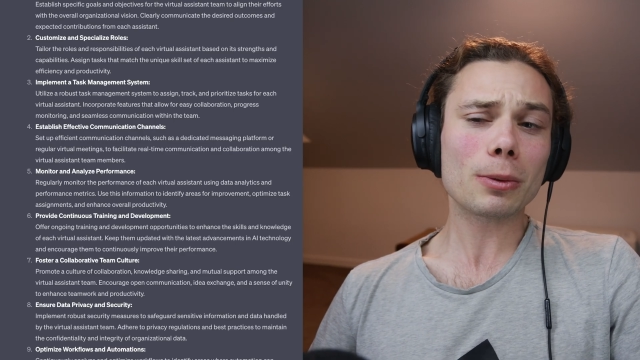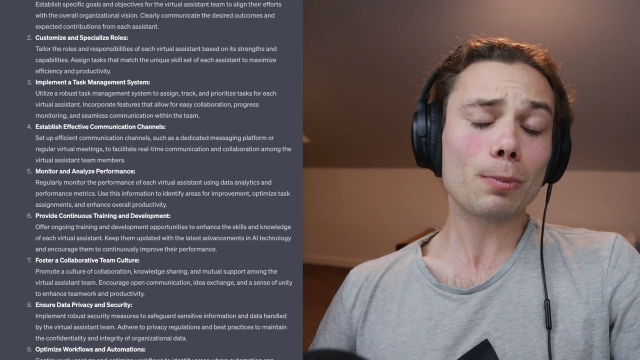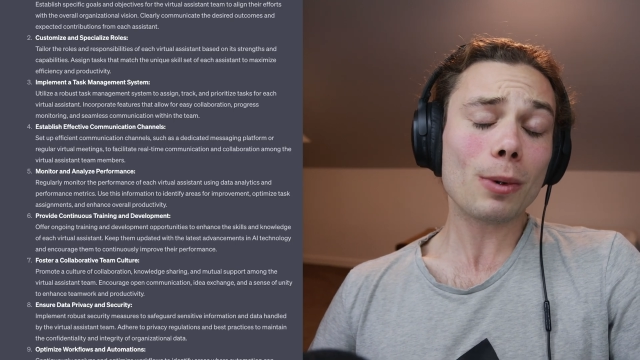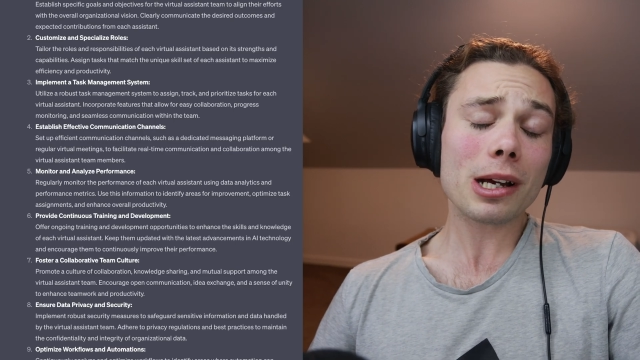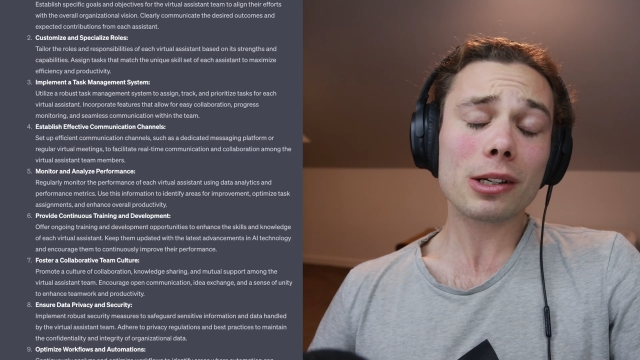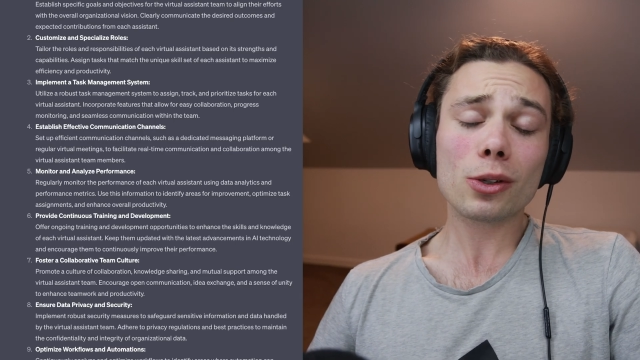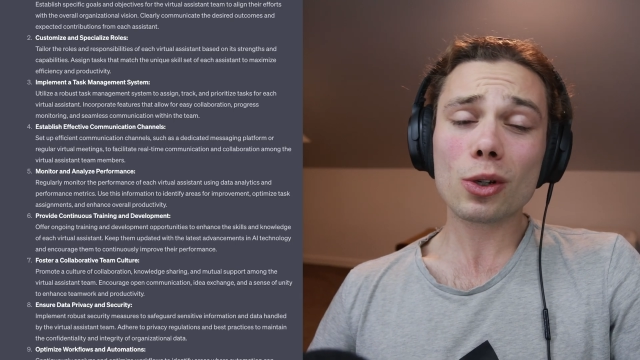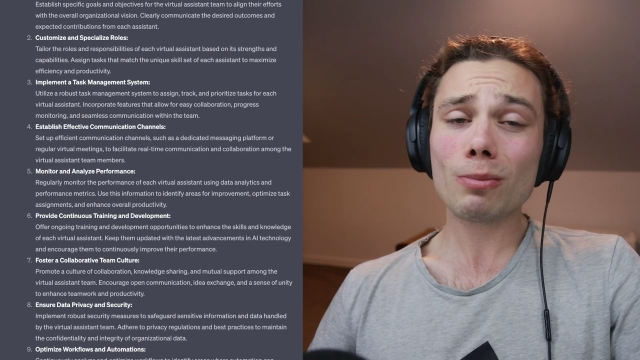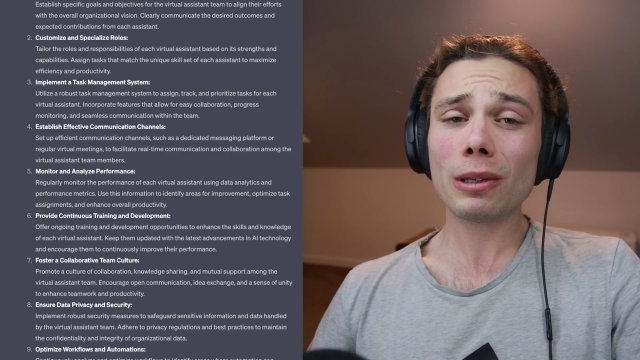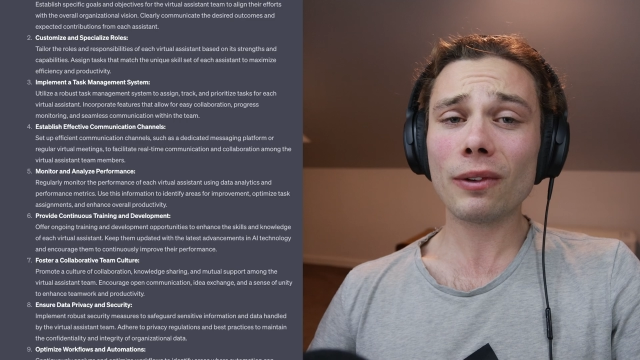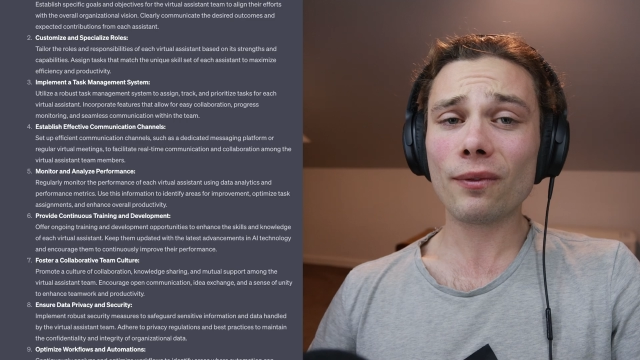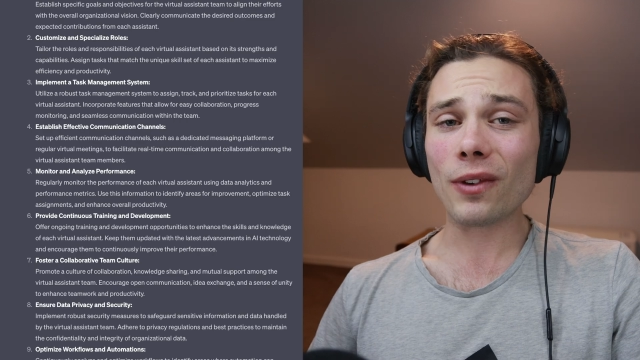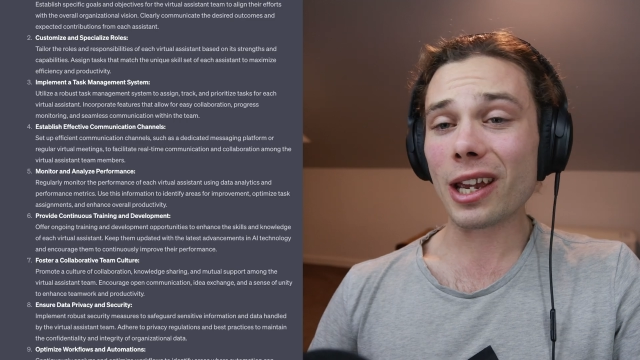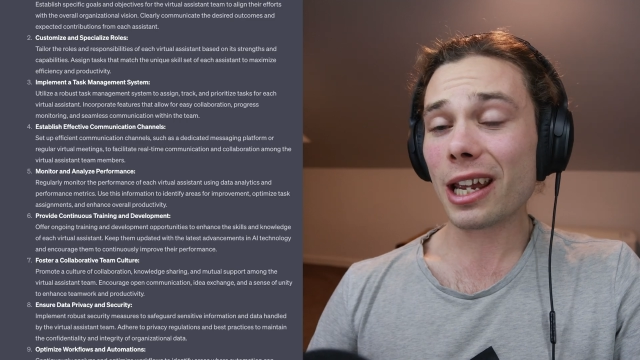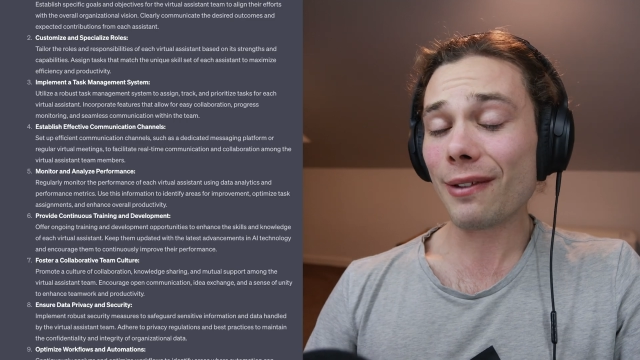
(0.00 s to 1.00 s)
but to be
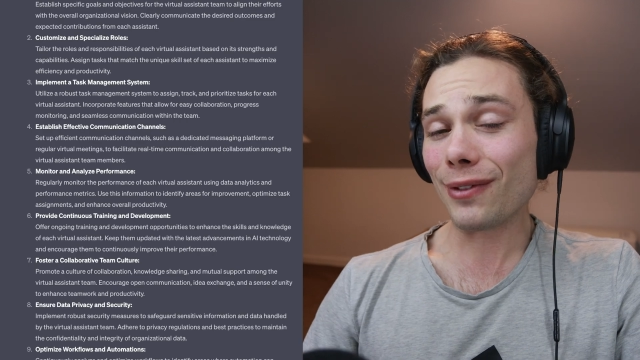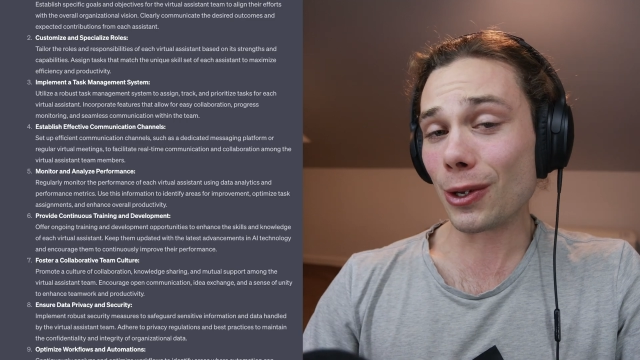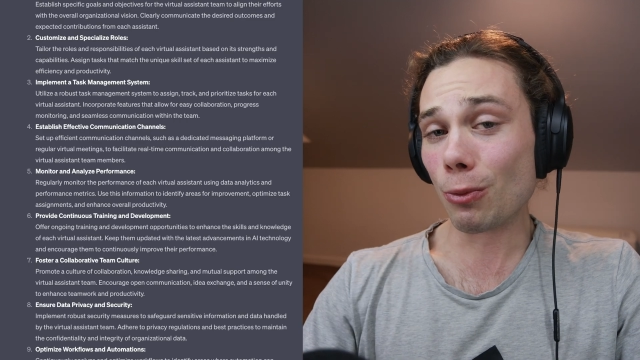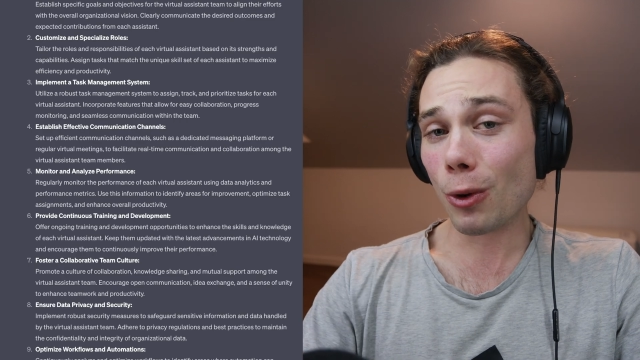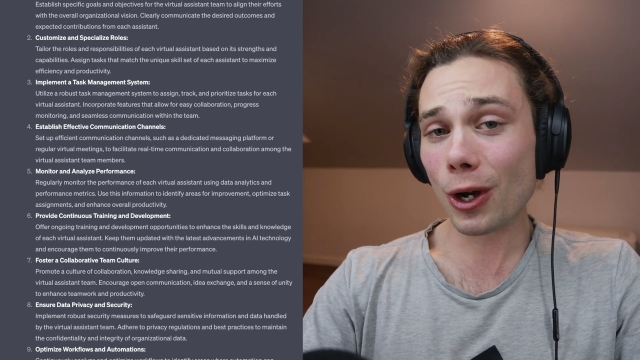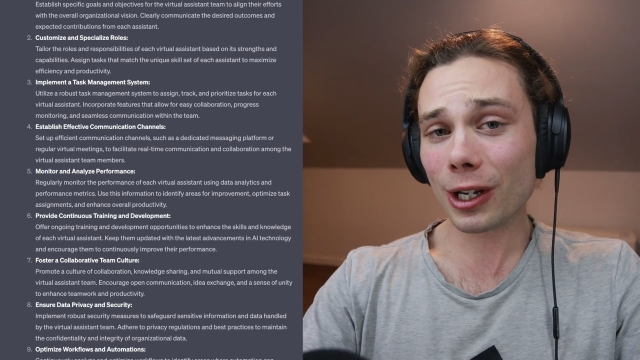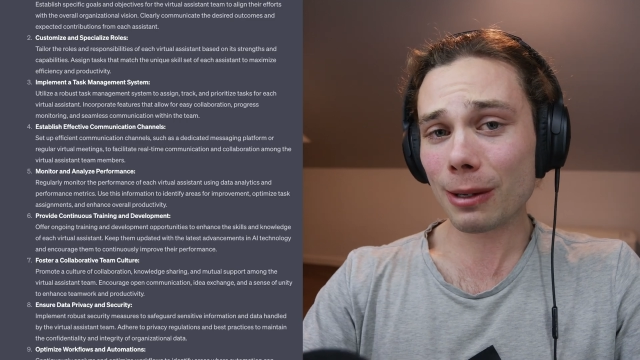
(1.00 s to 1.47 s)
fair, if you were